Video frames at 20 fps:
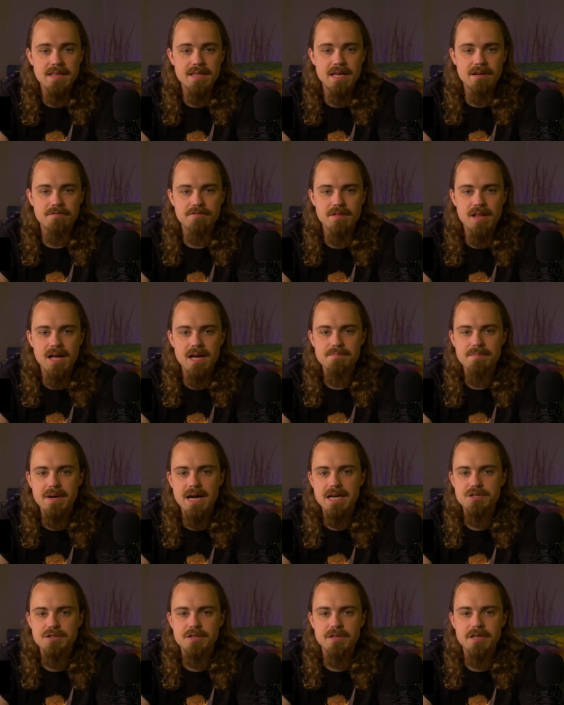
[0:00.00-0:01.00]
that fly
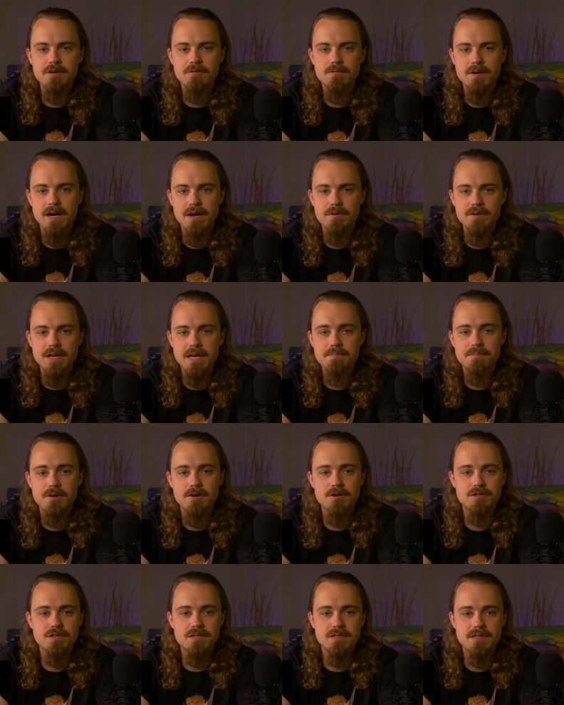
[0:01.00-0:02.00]
magically around a
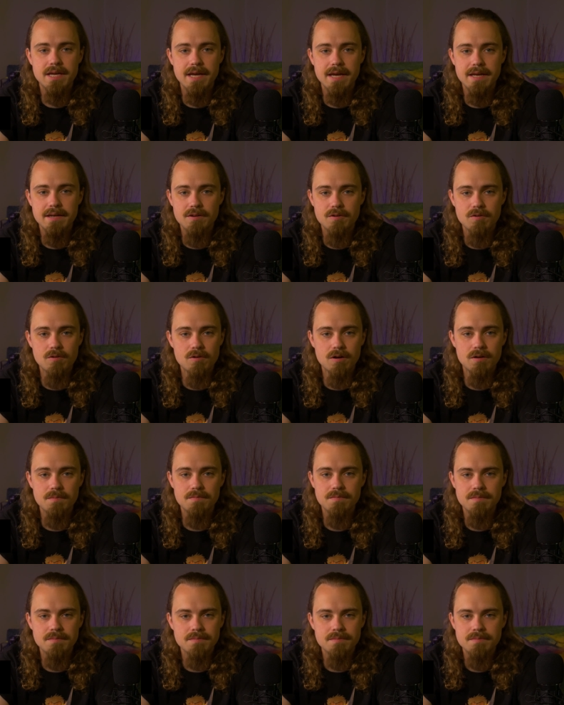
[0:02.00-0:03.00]
person's head,
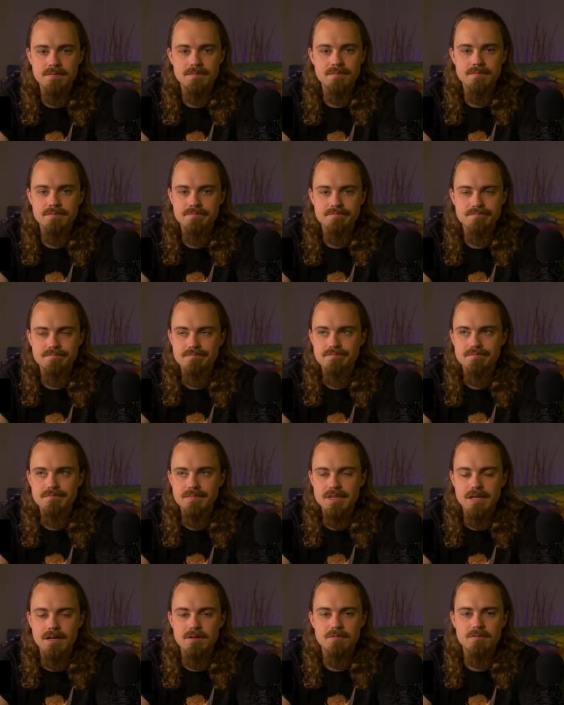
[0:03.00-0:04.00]
or,
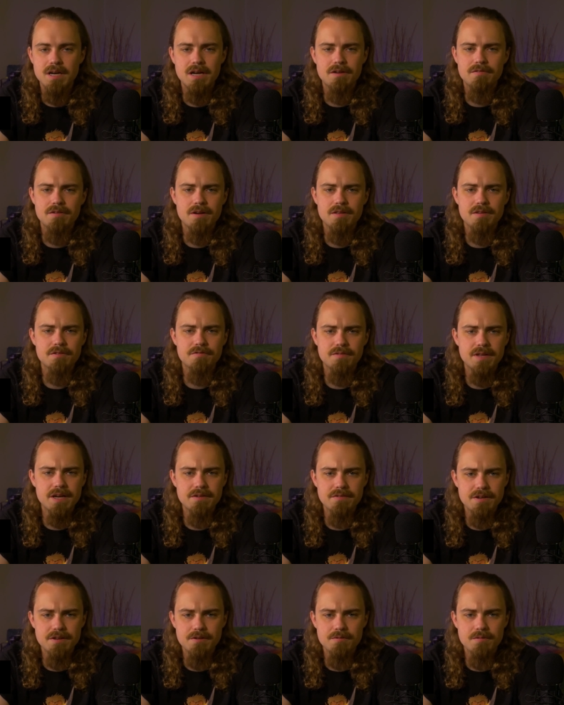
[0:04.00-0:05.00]
you know, whatever other
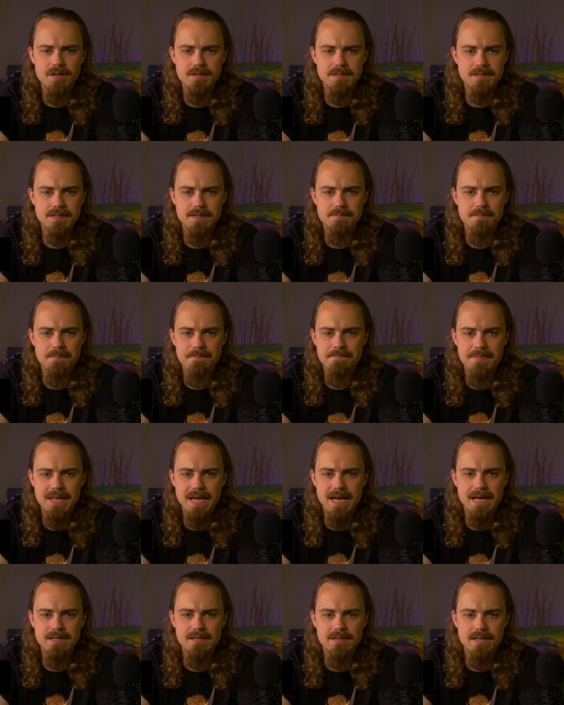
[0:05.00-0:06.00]
flavor you want to
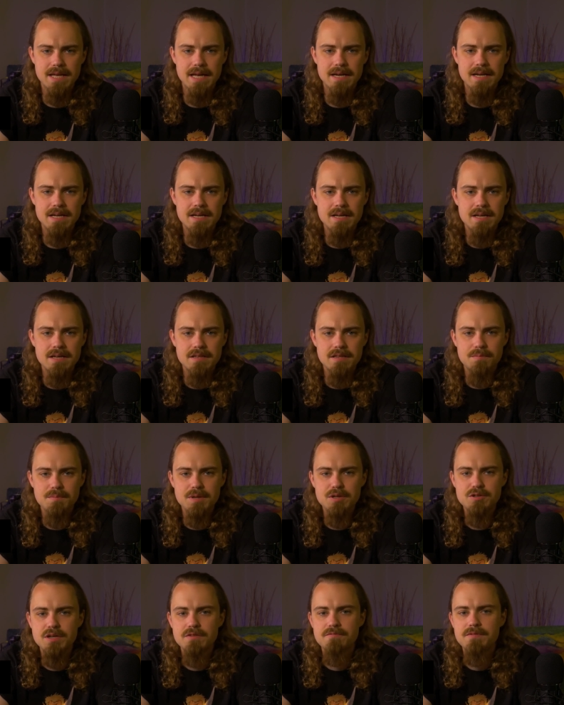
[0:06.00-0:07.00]
add to that. The
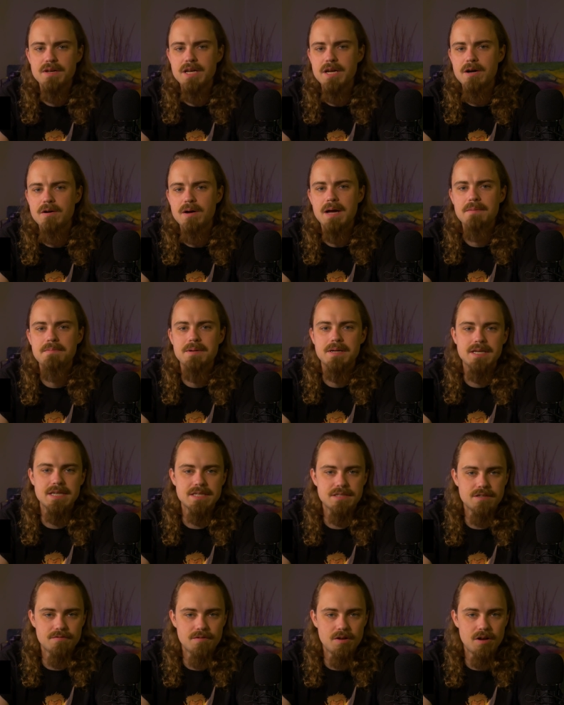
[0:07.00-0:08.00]
music video
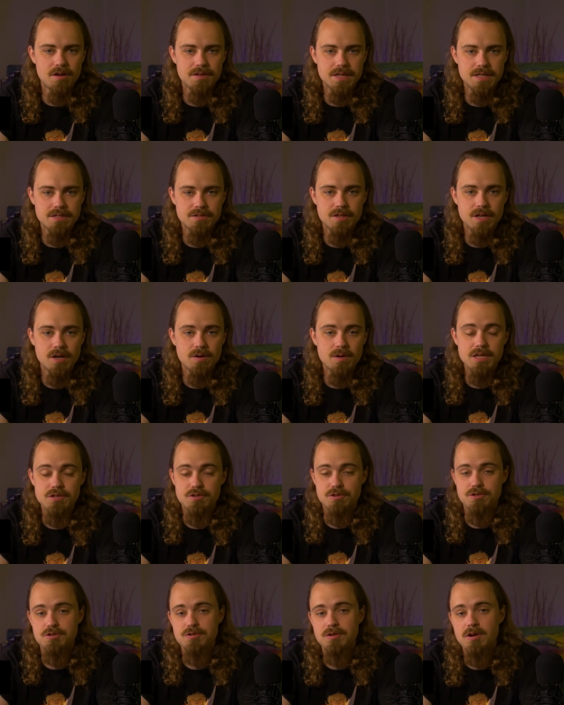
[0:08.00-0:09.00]
epicness of all this, though, is
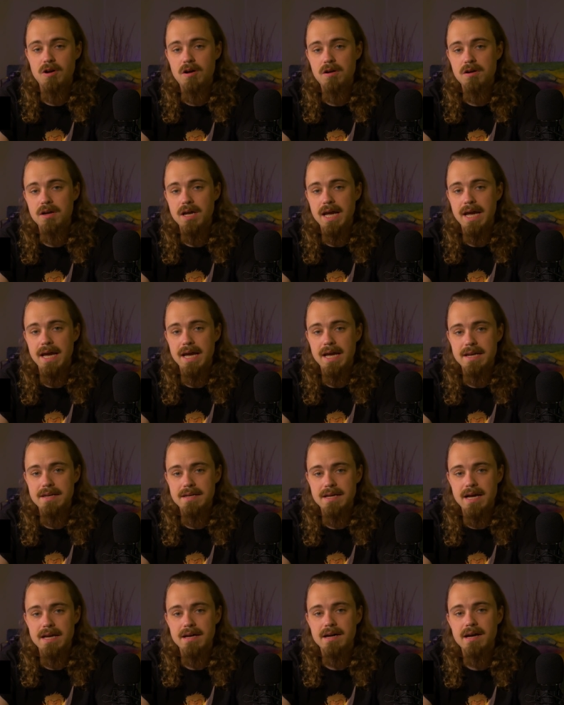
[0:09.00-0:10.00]
strong,
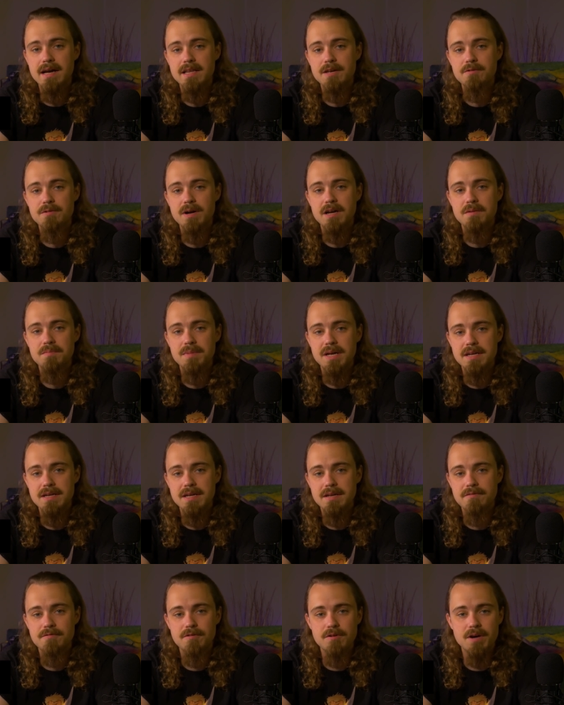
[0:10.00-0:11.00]
and I highly recommend
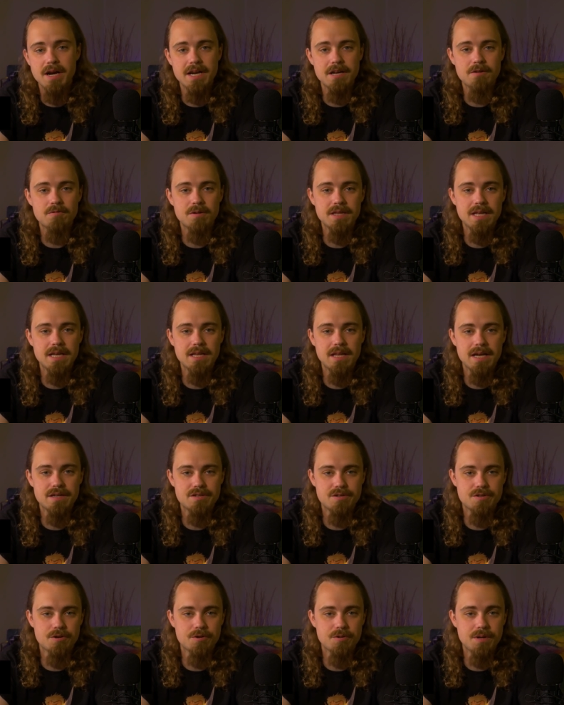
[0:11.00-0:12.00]
it for anyone that
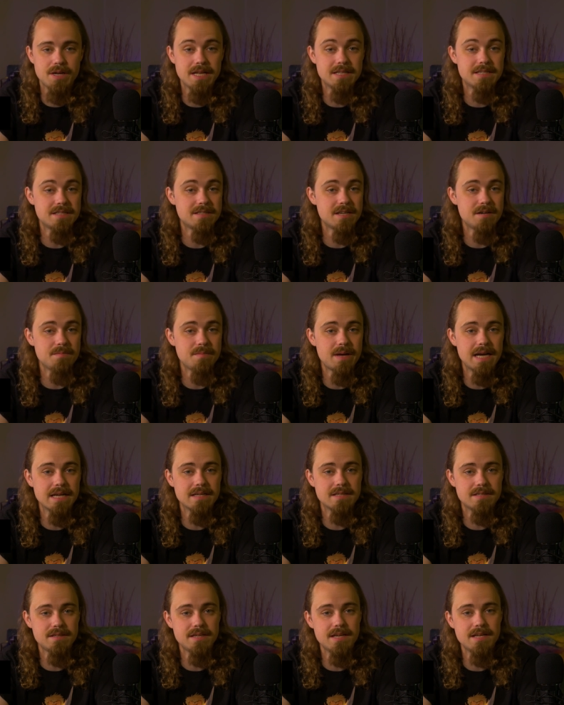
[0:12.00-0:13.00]
likes to create
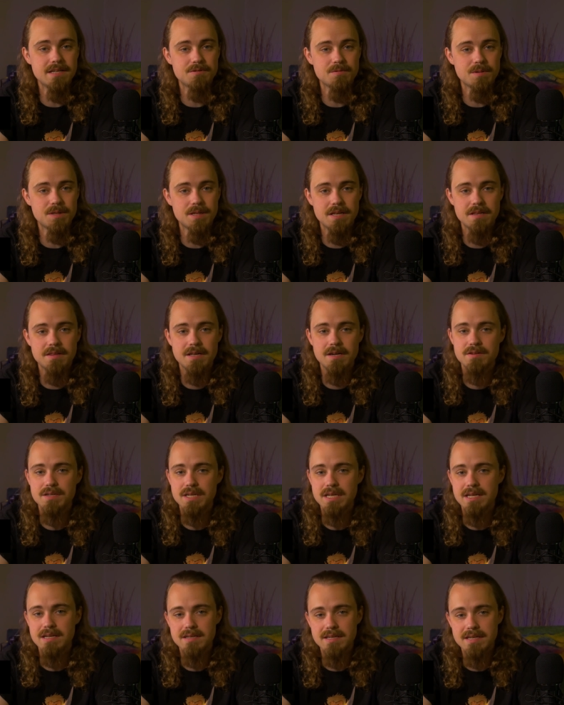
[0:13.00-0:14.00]
cinematic scenes within their
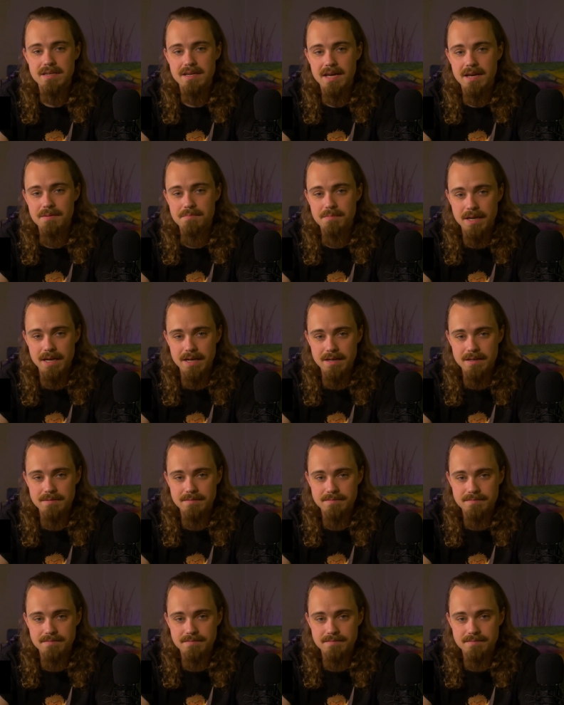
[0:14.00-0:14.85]
D&D campaign